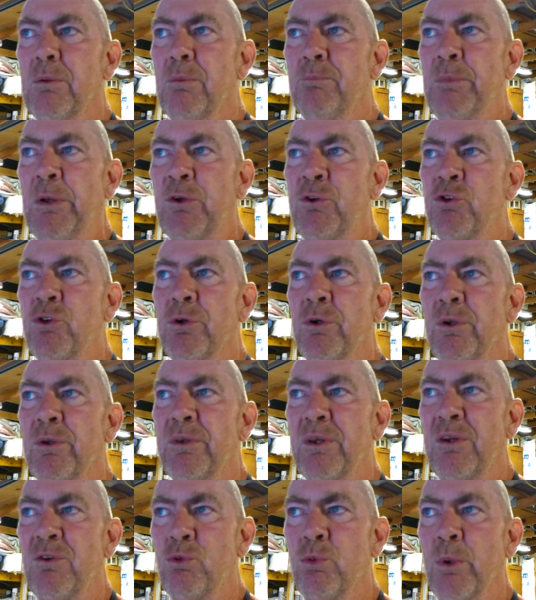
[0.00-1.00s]
make sure
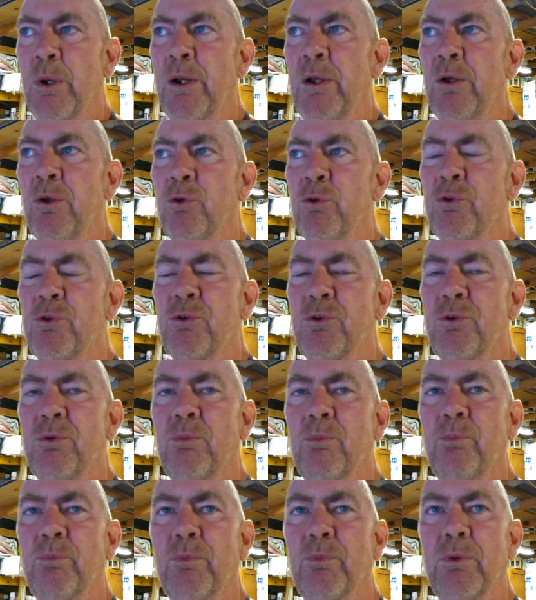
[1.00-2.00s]
that these rails
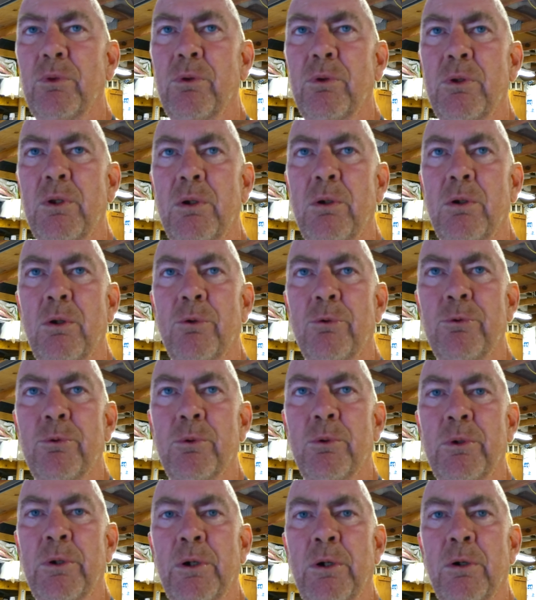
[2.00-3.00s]
can go
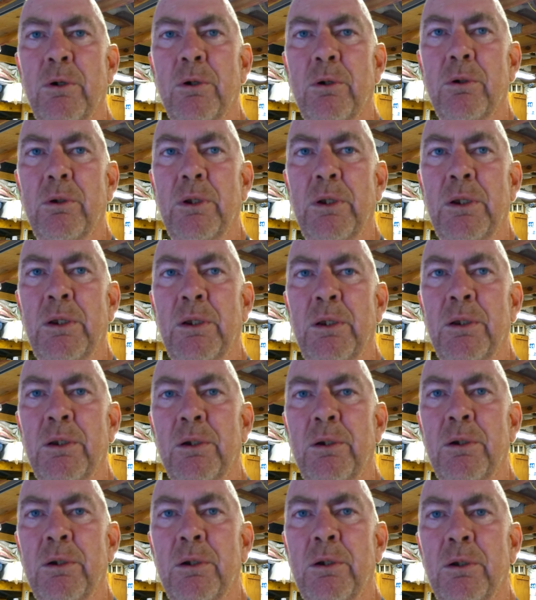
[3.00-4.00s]
through there,
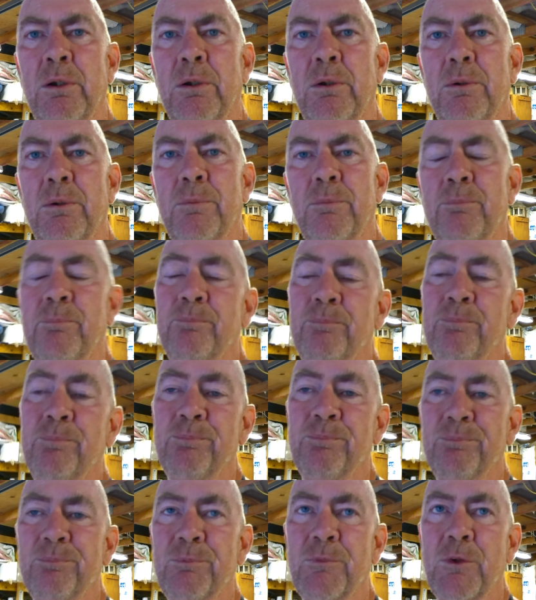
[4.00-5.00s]
and
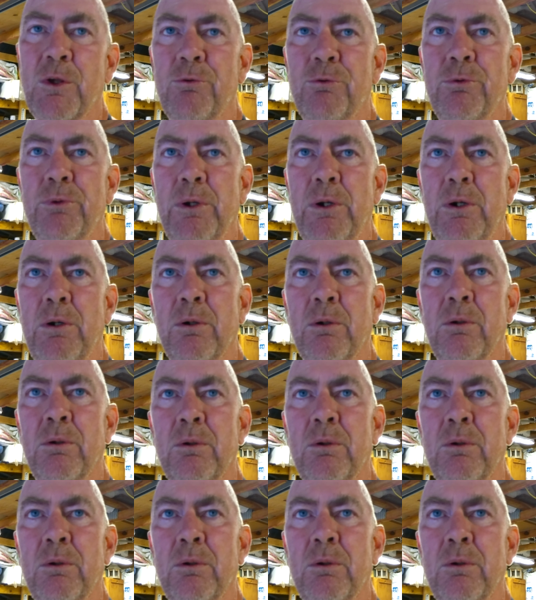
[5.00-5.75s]
go from there.